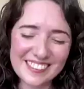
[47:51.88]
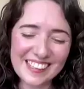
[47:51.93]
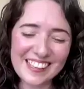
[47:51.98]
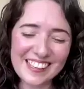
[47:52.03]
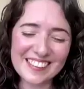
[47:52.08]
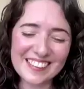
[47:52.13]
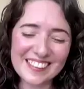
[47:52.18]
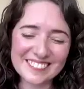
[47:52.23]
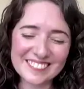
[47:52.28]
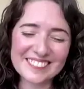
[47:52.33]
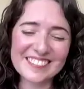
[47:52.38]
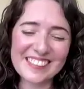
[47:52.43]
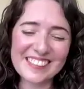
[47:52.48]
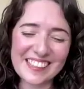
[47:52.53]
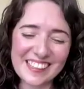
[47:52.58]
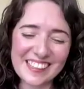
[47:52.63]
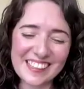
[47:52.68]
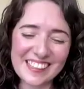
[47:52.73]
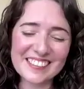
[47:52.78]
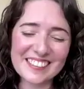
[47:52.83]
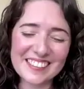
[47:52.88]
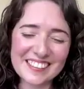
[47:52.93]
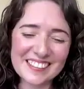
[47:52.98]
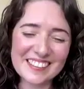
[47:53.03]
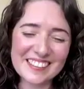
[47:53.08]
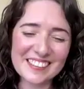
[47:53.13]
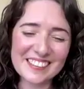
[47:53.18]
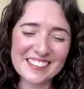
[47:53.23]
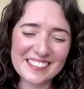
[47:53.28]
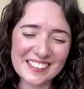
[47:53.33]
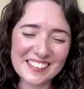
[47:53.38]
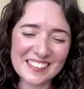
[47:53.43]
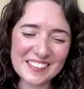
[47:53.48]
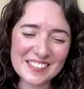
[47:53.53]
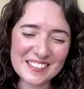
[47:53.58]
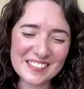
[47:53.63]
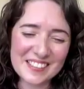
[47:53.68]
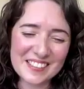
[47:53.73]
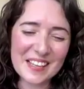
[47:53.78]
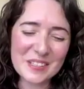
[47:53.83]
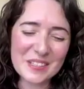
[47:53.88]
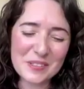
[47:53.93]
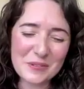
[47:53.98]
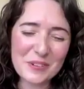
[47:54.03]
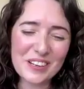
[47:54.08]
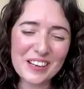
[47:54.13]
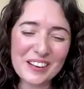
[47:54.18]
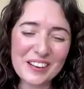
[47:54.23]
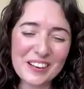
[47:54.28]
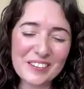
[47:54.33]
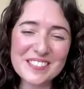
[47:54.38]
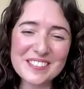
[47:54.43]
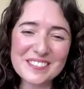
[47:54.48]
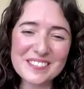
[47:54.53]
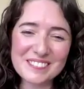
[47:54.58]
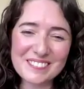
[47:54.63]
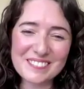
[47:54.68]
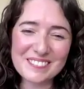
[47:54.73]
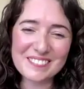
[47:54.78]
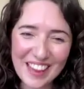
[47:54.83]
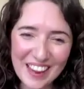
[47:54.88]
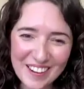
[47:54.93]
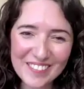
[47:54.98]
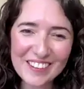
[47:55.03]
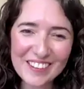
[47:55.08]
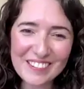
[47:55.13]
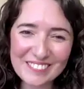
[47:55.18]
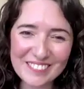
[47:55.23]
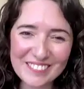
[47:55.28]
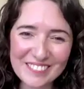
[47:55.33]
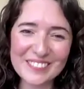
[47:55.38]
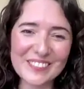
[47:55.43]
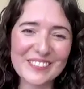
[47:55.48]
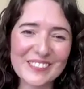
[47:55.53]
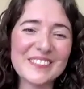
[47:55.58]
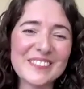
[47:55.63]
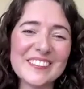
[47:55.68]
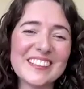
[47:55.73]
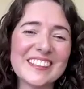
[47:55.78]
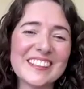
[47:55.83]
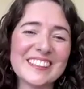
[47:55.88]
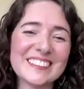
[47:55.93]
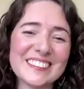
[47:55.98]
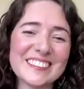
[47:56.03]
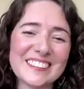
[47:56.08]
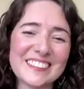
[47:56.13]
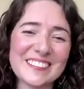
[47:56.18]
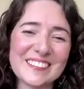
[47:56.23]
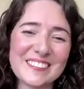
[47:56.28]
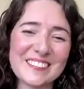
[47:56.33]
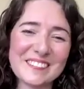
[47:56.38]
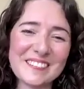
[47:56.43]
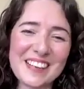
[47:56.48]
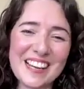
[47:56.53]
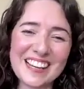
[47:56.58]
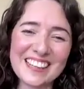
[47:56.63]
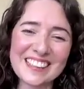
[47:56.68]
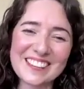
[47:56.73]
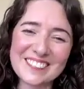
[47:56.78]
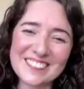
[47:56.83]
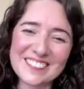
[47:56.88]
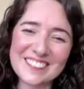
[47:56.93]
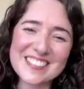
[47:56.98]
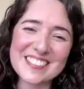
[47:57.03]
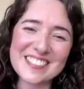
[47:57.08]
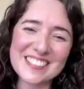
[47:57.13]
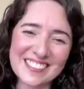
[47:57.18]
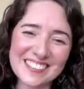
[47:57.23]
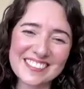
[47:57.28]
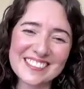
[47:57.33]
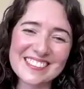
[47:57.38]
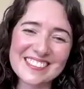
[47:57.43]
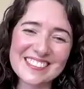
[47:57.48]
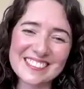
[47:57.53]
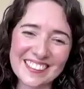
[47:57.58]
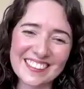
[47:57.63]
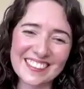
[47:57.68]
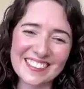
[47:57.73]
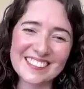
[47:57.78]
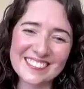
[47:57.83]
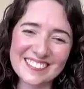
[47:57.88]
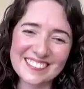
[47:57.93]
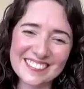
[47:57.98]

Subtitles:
Yeah. Yeah. I think that's what I was hearing from your words. So I'm glad it resonates. Yeah.